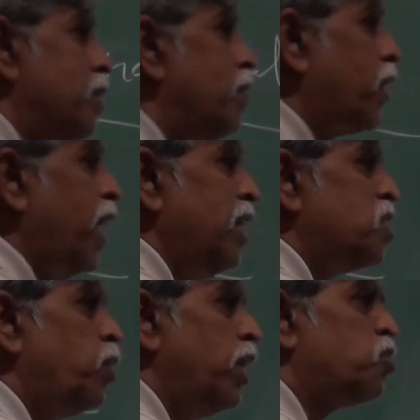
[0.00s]
If k
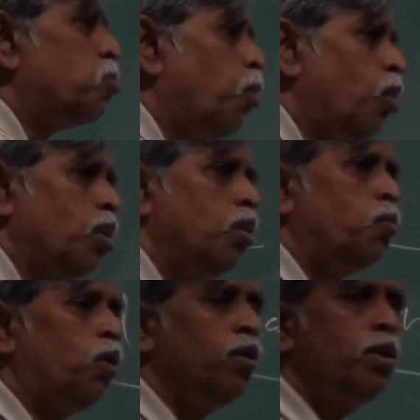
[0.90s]
is very small,
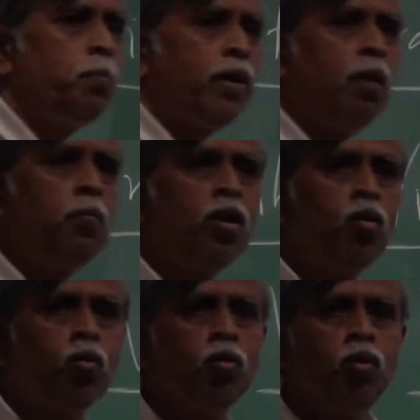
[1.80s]
what will the
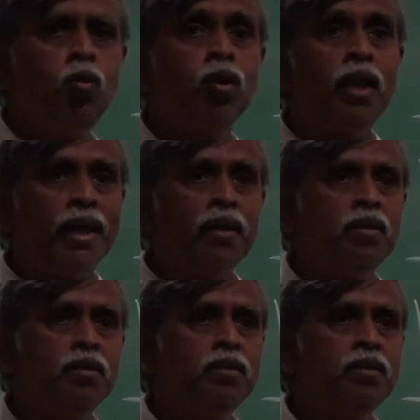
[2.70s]
parabola look like?